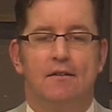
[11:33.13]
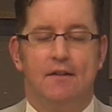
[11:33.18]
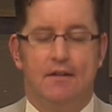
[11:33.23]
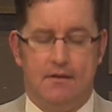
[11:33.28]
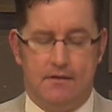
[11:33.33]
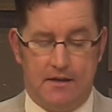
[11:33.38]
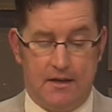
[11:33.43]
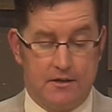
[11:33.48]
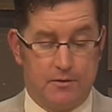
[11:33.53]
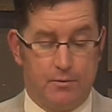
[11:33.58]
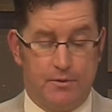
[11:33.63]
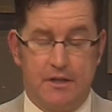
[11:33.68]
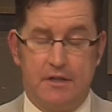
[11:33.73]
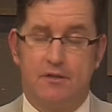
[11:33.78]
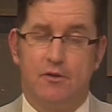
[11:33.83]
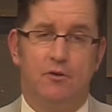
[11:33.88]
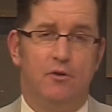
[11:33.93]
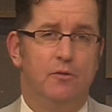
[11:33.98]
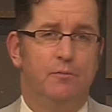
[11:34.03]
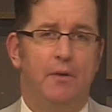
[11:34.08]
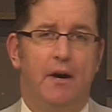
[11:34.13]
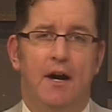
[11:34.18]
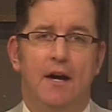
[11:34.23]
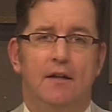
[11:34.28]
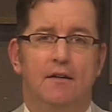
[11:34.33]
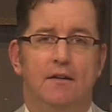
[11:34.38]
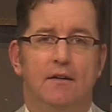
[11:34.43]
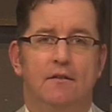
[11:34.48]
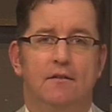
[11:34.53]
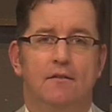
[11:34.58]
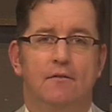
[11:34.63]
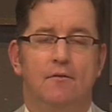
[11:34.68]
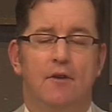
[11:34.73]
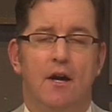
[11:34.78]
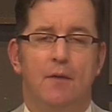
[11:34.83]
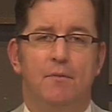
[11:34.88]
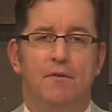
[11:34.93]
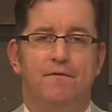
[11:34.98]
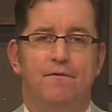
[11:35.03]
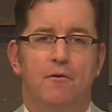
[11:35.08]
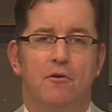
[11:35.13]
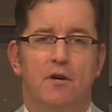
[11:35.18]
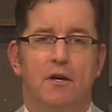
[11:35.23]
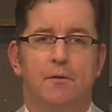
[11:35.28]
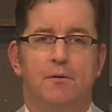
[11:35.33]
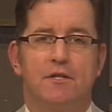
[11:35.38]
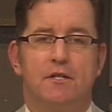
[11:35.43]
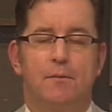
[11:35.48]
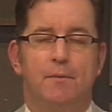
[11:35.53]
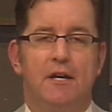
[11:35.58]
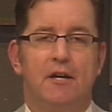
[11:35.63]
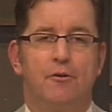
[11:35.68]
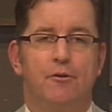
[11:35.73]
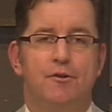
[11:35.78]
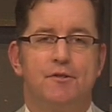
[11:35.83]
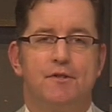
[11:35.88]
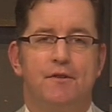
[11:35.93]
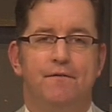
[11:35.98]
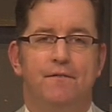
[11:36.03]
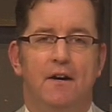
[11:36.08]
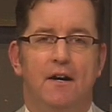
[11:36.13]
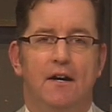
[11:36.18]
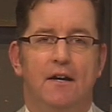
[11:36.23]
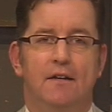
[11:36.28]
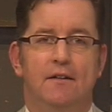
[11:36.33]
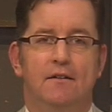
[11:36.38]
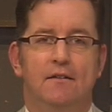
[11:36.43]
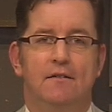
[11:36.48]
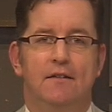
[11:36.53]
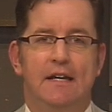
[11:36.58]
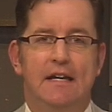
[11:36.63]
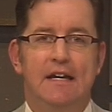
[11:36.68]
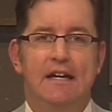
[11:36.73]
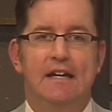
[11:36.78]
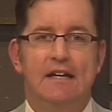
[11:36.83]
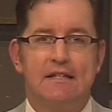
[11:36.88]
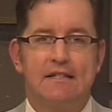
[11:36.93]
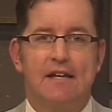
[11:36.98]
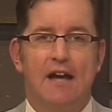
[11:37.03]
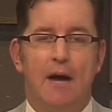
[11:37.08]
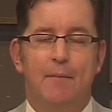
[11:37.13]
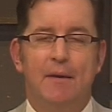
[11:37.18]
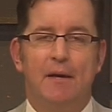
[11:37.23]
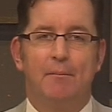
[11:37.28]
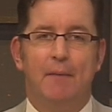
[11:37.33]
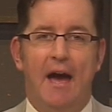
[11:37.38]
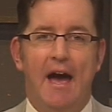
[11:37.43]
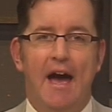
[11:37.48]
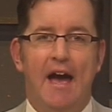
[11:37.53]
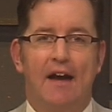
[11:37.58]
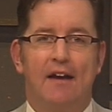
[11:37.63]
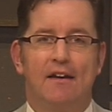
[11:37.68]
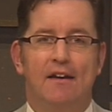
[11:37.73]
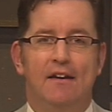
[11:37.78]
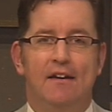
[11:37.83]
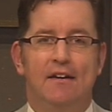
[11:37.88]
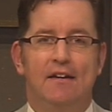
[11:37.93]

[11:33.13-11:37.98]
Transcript: And that's what he told Pilate right before he was to be crucified. He is coming back.